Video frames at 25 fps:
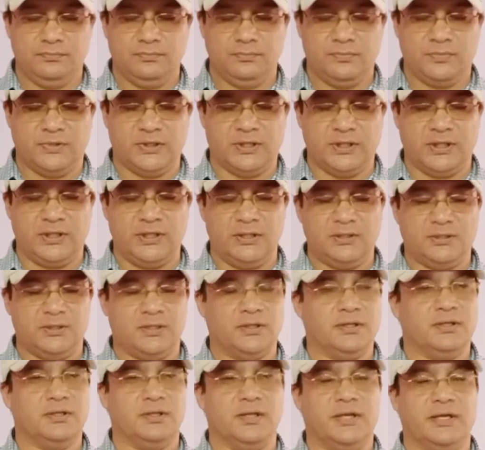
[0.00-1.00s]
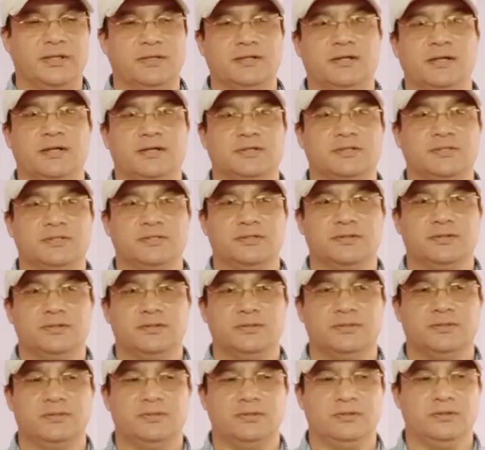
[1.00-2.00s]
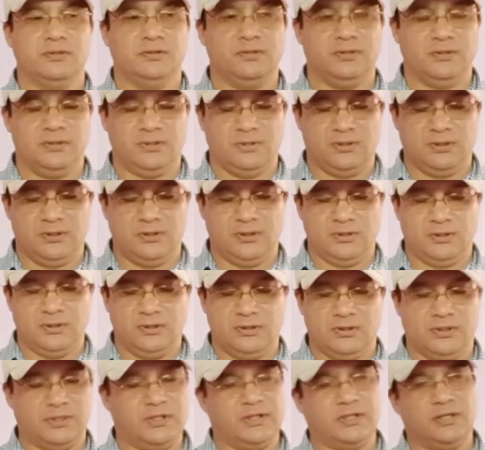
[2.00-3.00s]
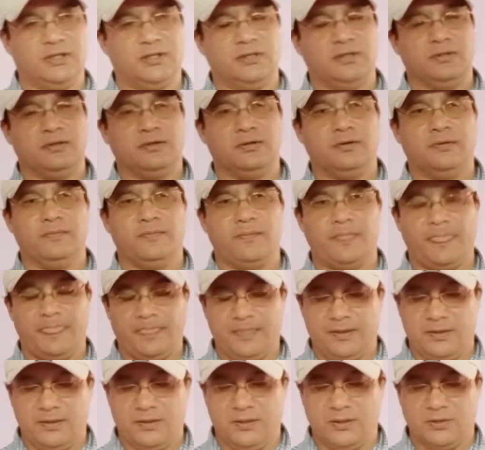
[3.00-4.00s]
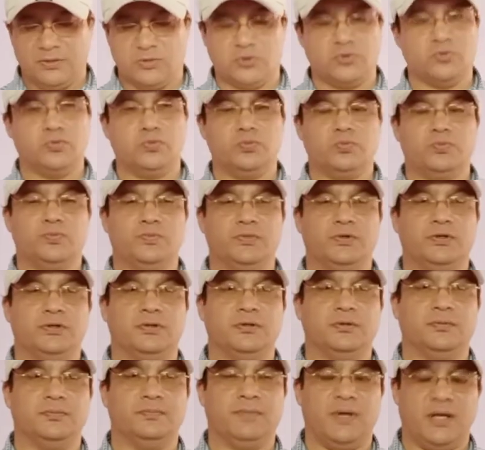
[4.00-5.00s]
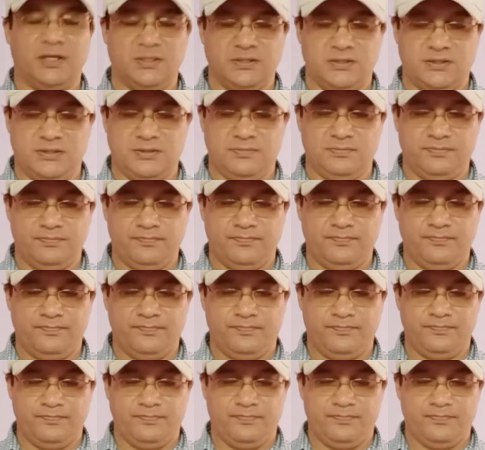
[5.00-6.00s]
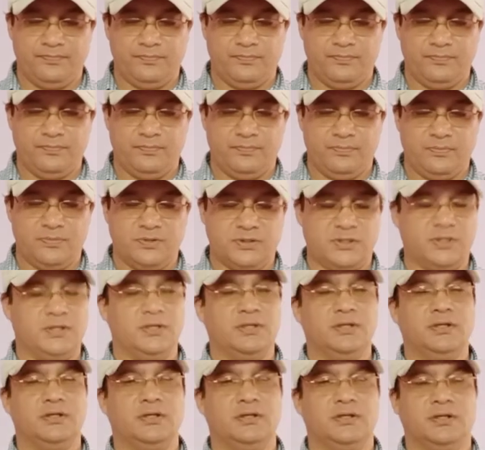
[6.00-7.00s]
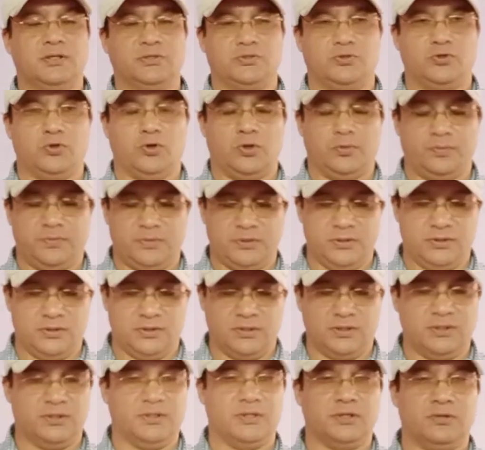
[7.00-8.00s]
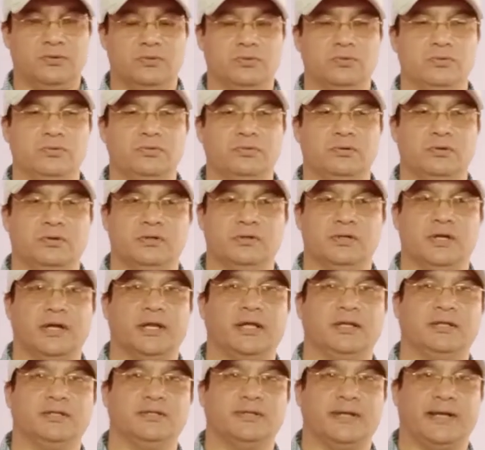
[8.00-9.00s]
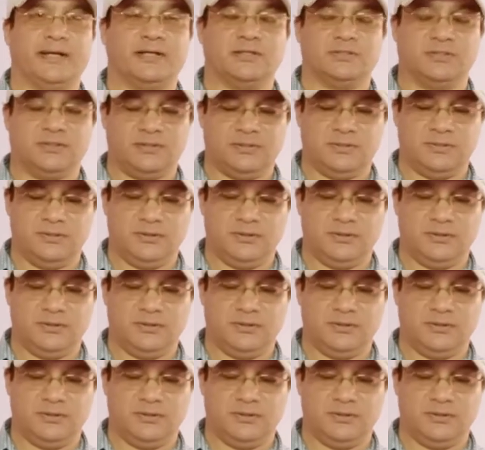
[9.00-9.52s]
The eight other athletes, they zoomed past him. Suddenly they stopped in their own running tracks.